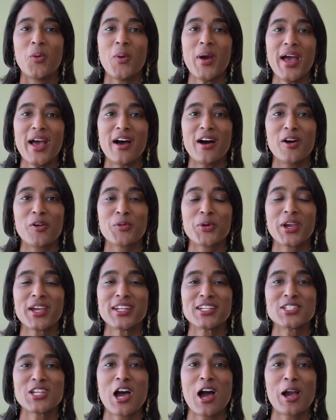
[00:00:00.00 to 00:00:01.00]
Well, we're
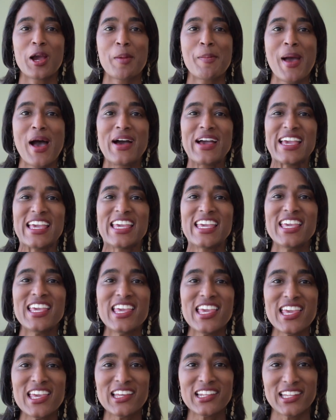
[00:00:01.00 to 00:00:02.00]
going to talk about
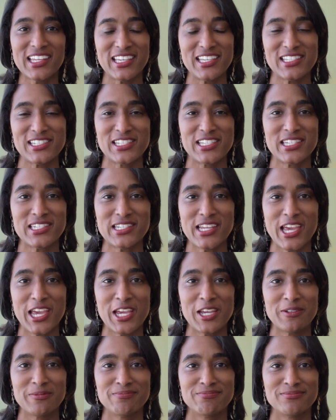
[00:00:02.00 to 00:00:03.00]
healing
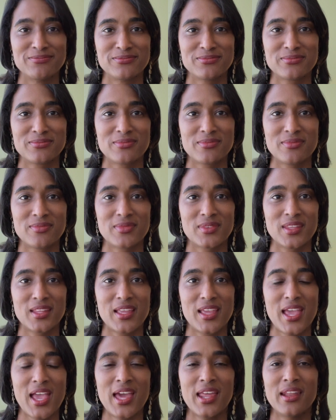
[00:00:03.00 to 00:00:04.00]
today.
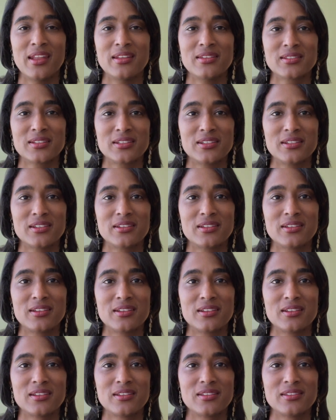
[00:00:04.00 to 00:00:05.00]
And
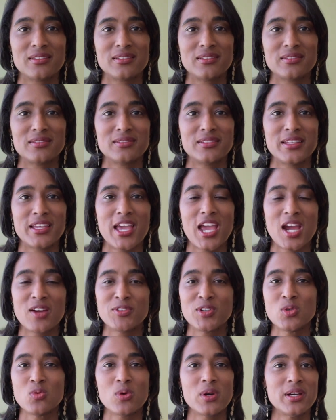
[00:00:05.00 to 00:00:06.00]

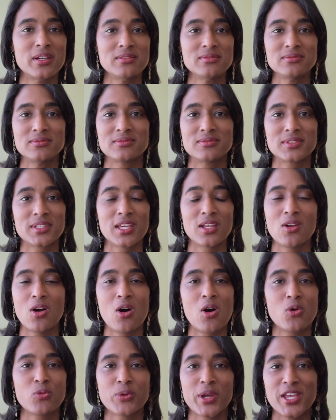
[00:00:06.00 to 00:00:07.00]
everyone can
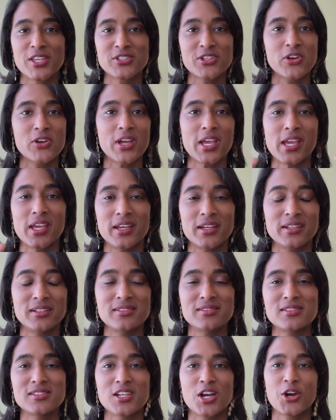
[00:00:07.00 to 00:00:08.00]
all raise our
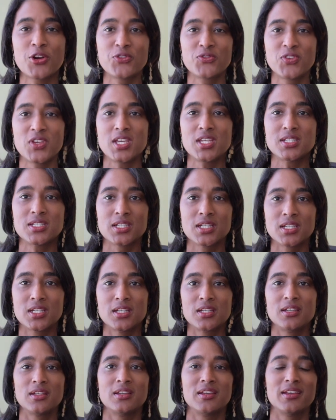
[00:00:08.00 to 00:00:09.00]
hands, our feet,
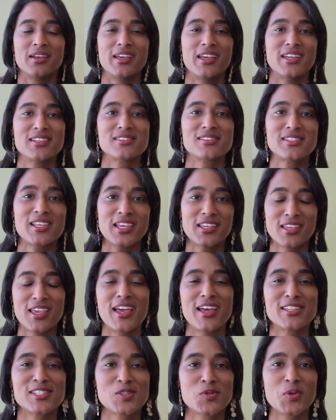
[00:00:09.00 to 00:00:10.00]
and say,
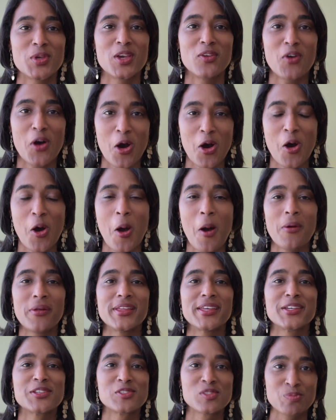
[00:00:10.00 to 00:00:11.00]
yes, we have all
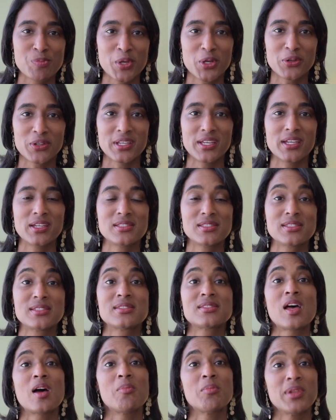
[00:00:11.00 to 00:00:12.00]

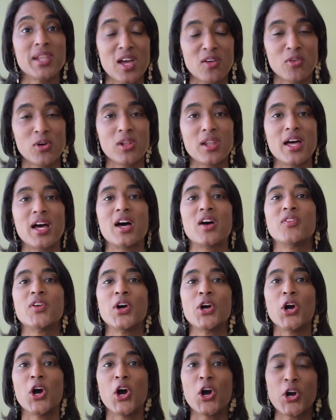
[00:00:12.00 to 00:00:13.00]
experienced some level of
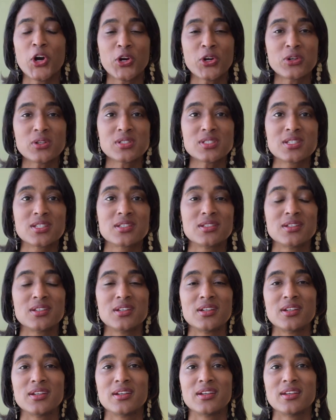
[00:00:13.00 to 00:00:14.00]
hurt,
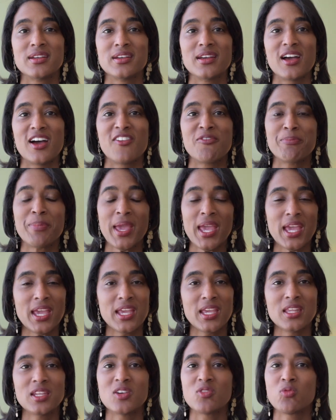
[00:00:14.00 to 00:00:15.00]
of
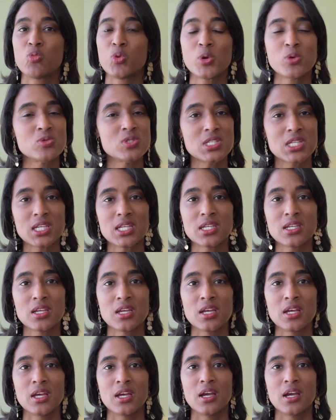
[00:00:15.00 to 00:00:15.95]
pain, of wounding,